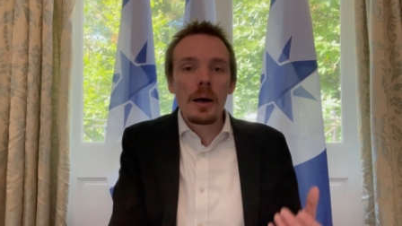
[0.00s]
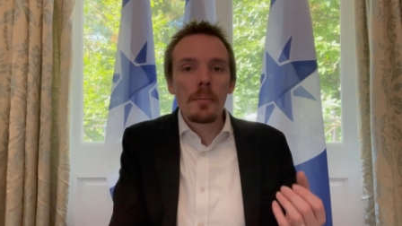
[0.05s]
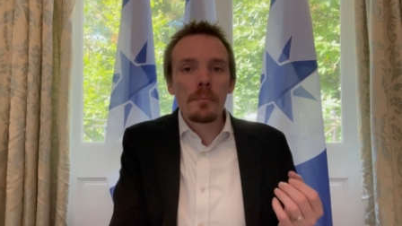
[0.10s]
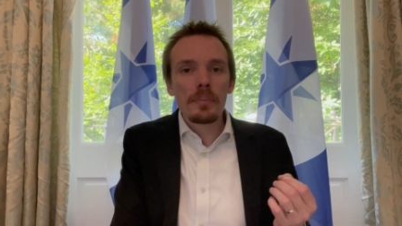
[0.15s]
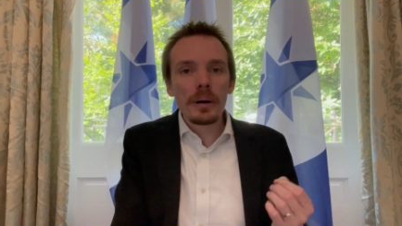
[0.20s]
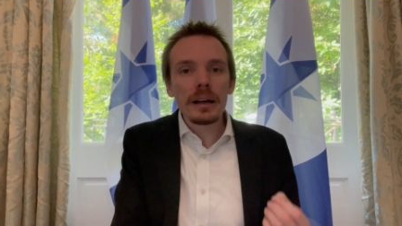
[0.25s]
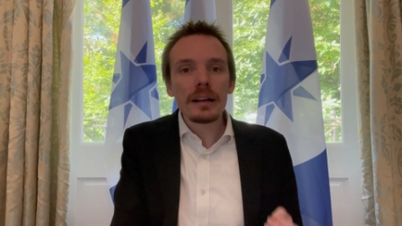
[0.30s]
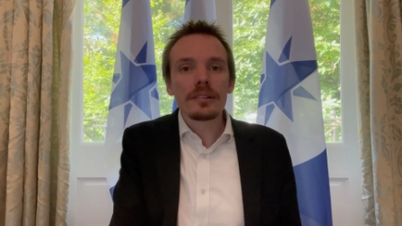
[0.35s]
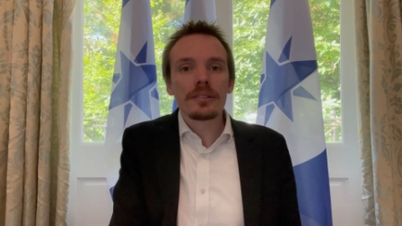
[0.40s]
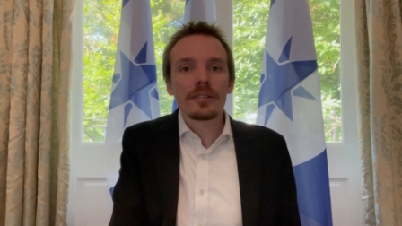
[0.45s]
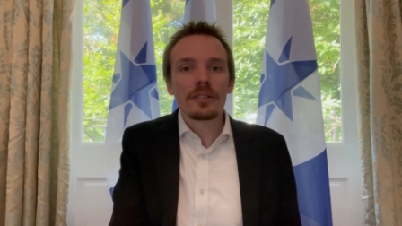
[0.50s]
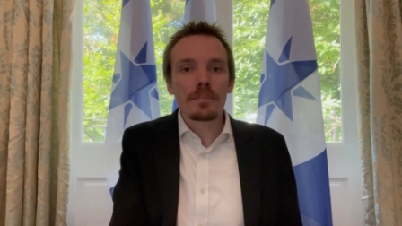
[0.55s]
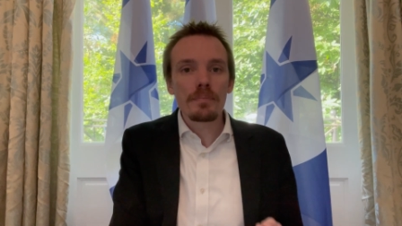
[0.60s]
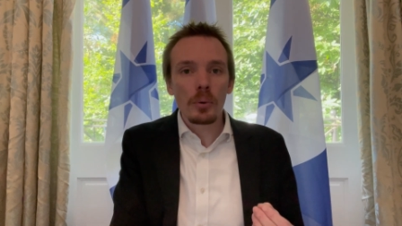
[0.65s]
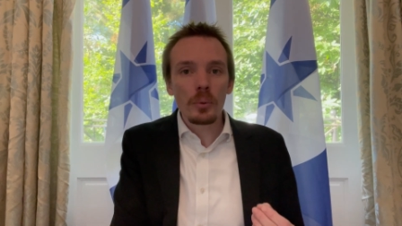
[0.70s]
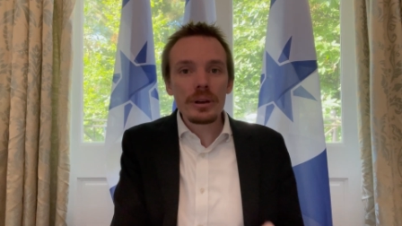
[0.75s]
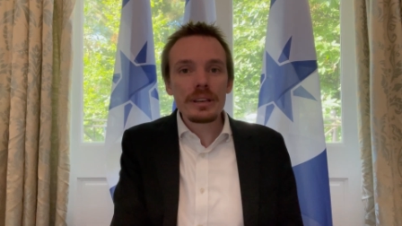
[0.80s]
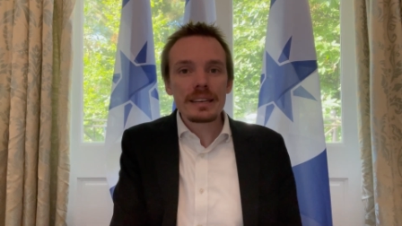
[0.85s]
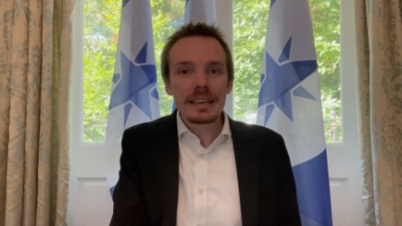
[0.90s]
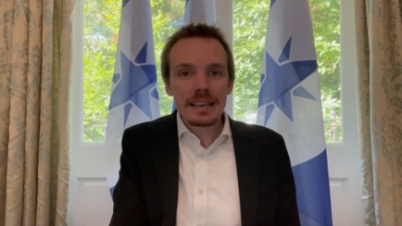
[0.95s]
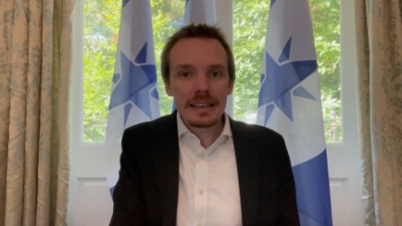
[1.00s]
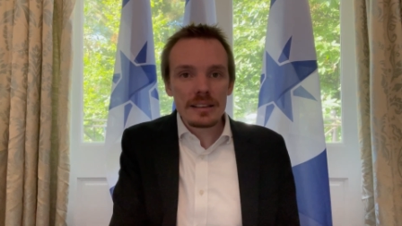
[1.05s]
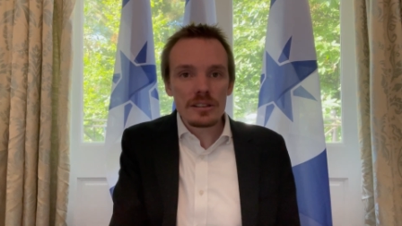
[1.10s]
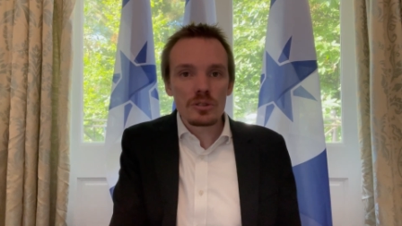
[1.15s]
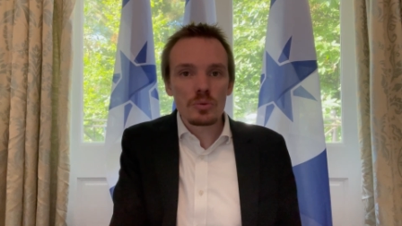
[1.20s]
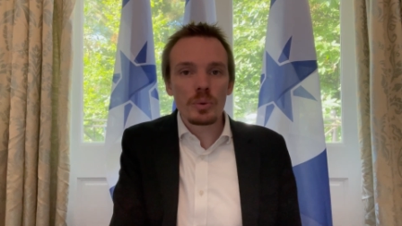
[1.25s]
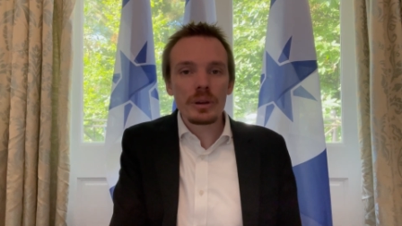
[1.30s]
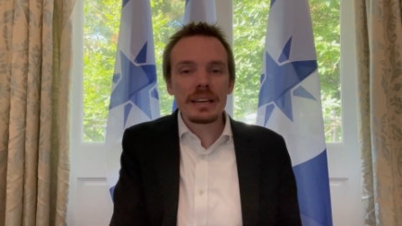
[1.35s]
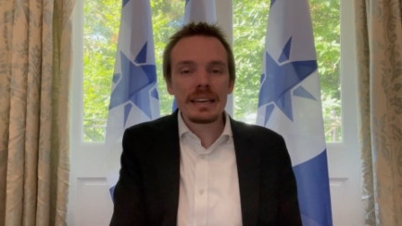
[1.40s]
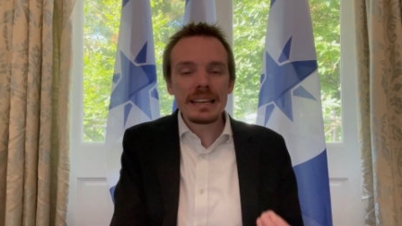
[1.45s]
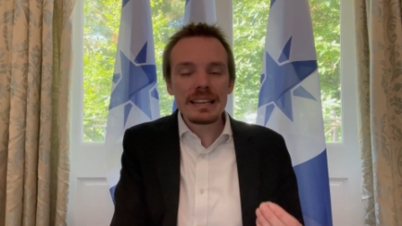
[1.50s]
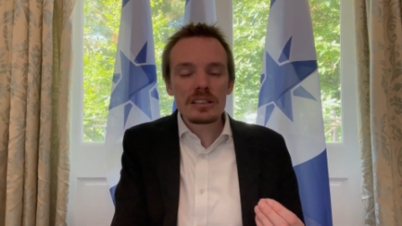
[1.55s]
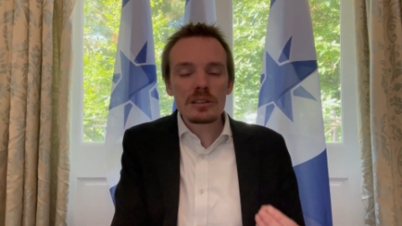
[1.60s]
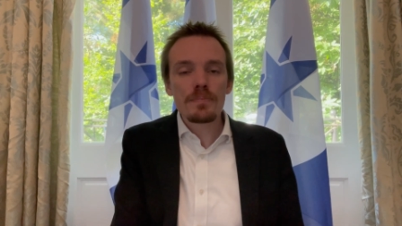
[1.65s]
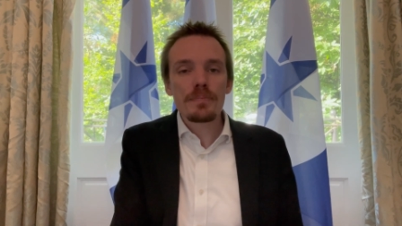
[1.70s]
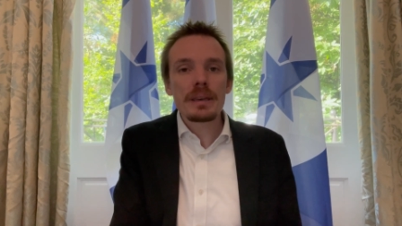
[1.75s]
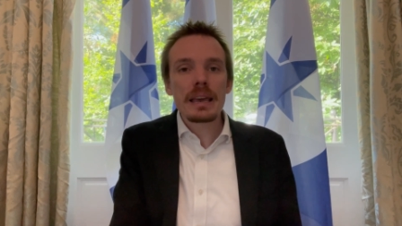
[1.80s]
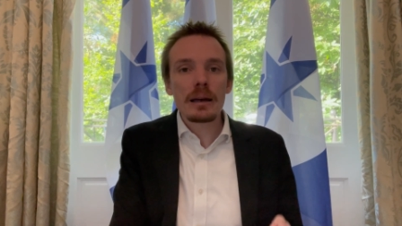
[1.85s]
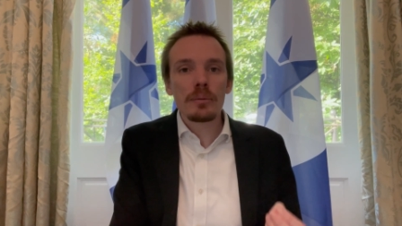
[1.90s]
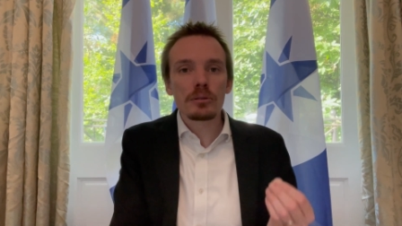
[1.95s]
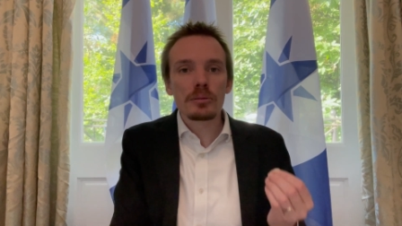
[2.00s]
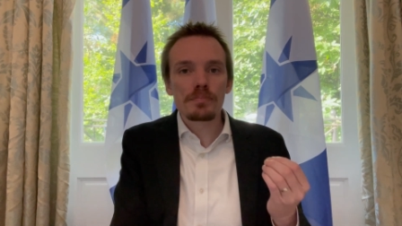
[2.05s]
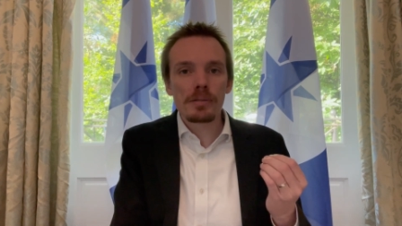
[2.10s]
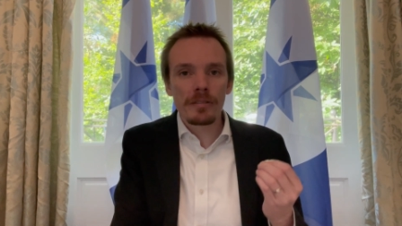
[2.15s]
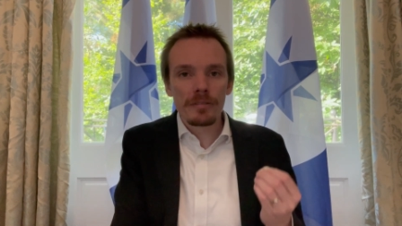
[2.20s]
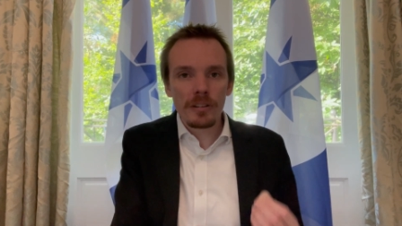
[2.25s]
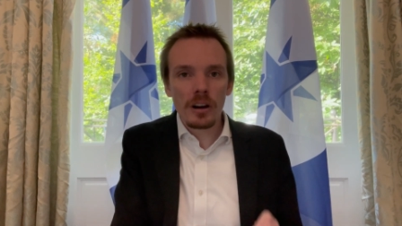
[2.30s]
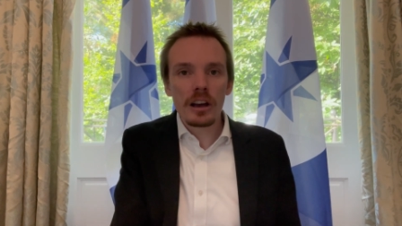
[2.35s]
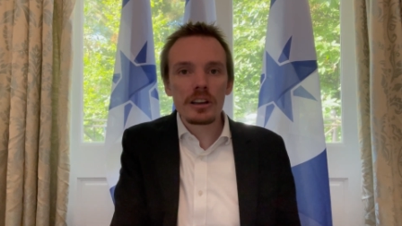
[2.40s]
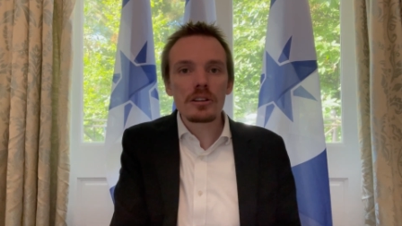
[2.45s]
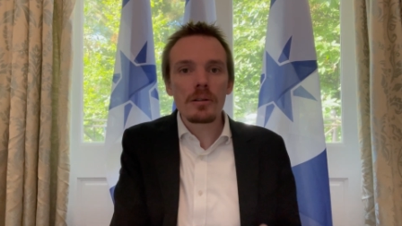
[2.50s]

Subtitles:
But the point is, we need to be able to provide